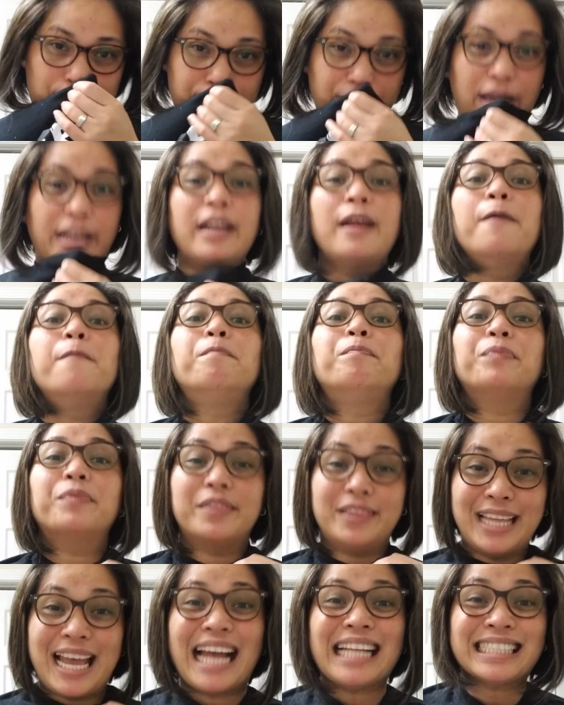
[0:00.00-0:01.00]
but
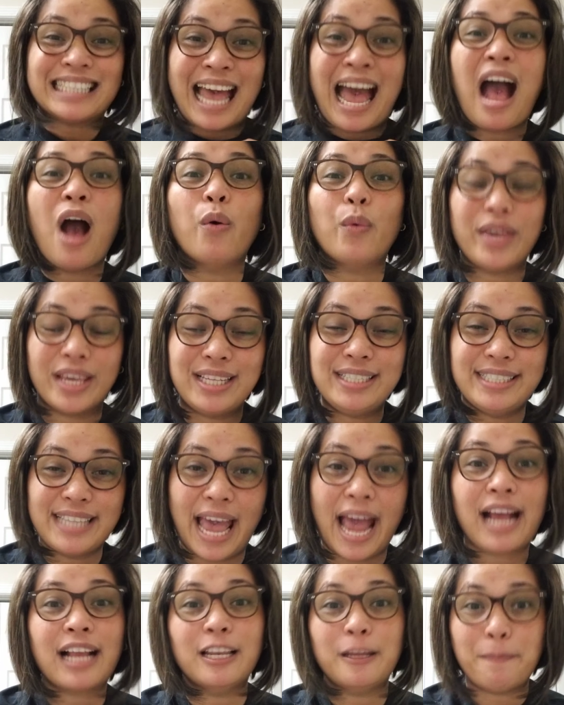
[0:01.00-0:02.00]
that's how
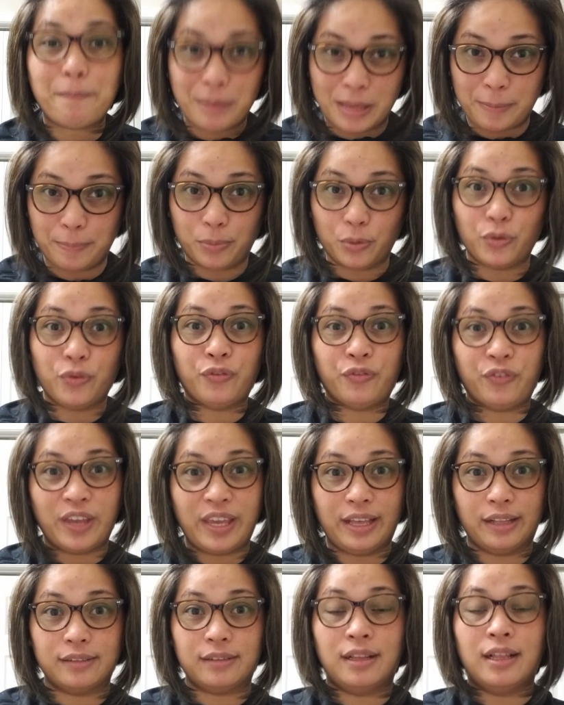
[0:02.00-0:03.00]
exactly people
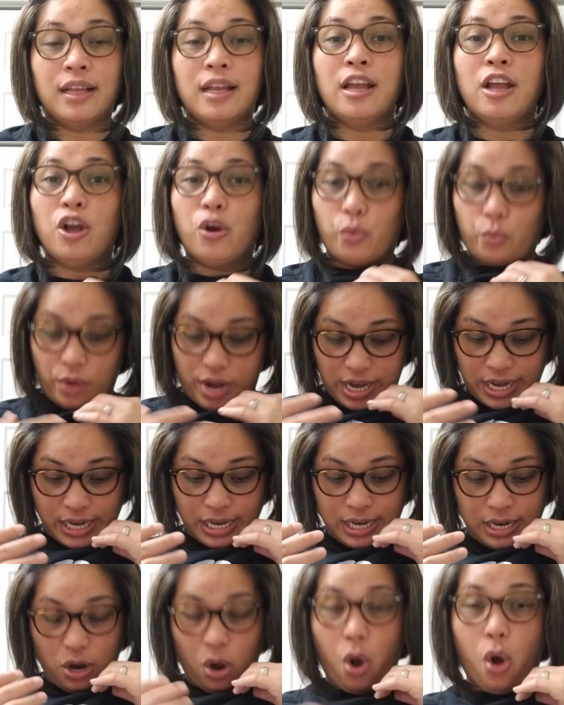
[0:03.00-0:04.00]
feel
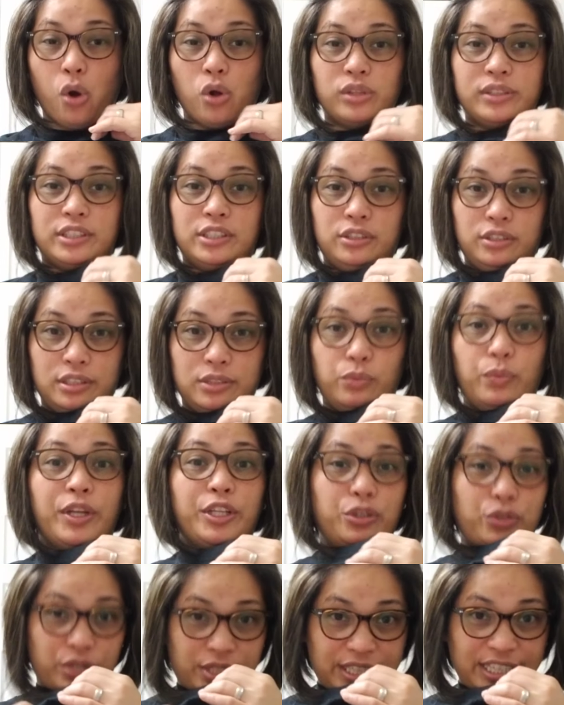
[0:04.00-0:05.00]
when
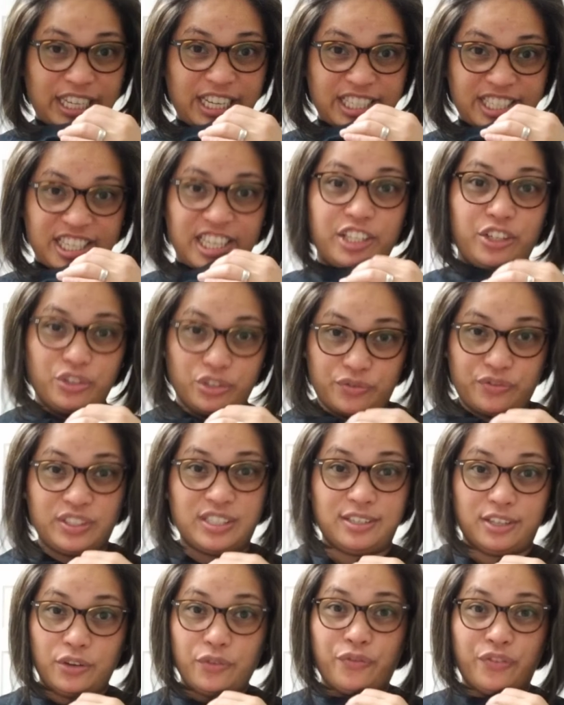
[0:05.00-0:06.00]
you sneeze and
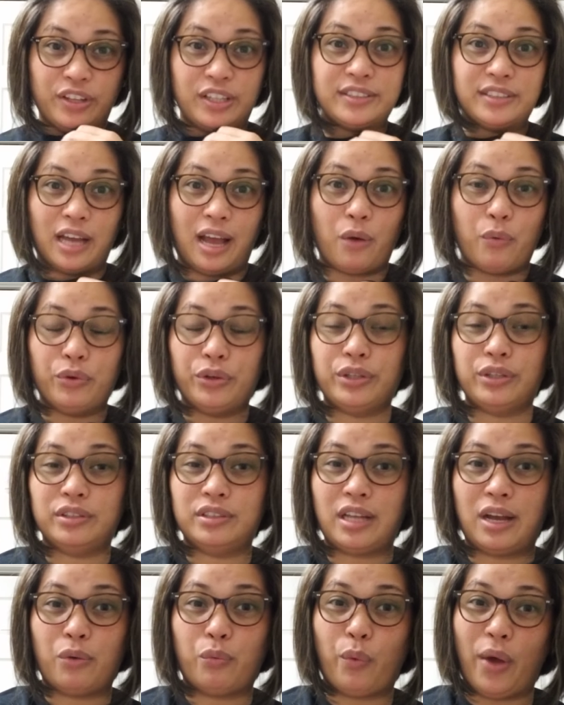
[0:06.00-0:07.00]
you feel
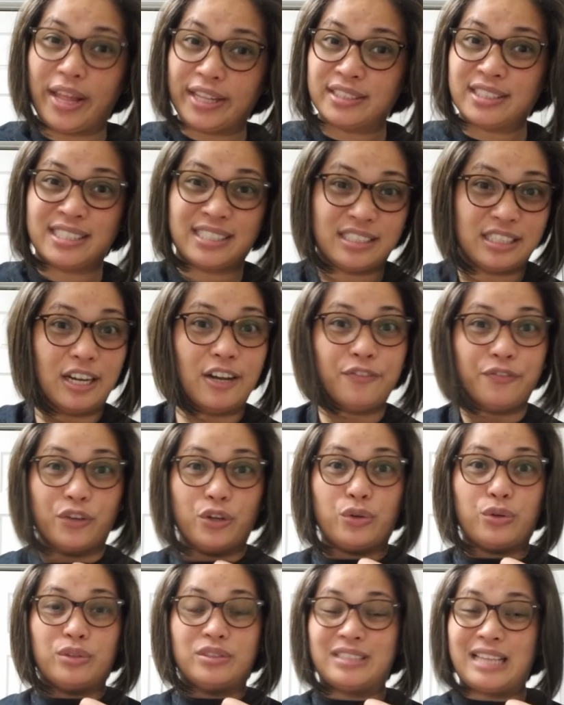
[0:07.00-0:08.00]
that wet stuff,
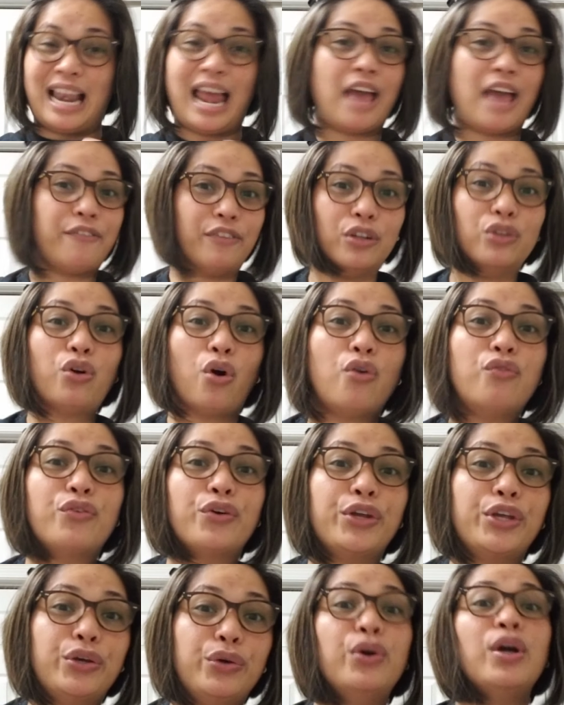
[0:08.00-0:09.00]
your saliva all over
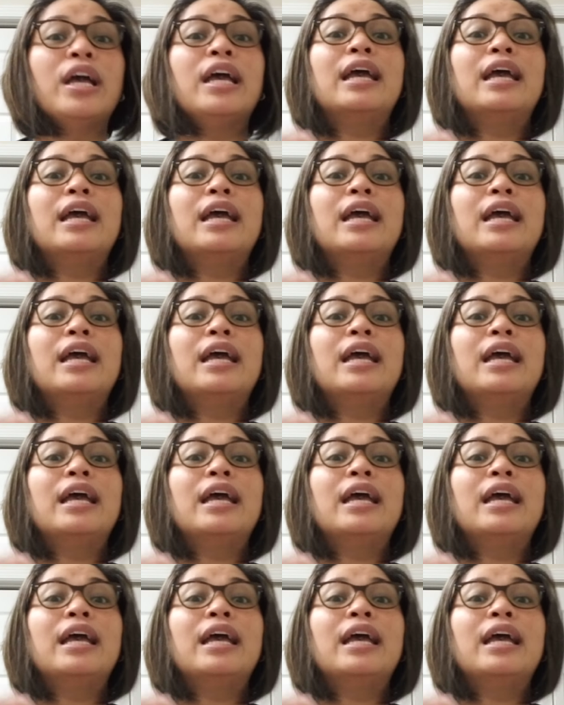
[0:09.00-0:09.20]
you.